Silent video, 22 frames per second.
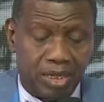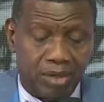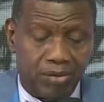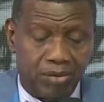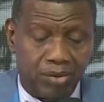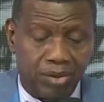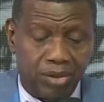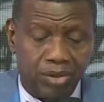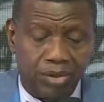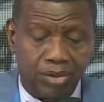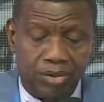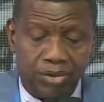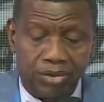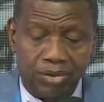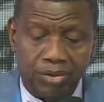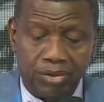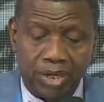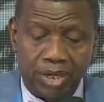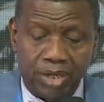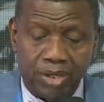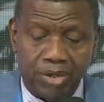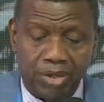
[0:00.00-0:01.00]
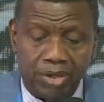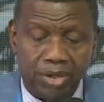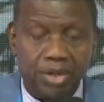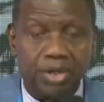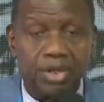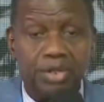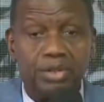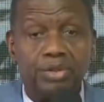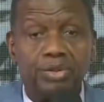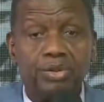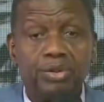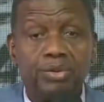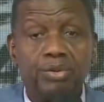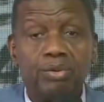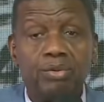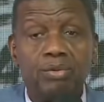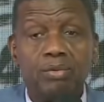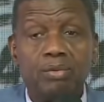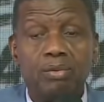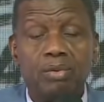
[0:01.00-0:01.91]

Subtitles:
I want to encourage you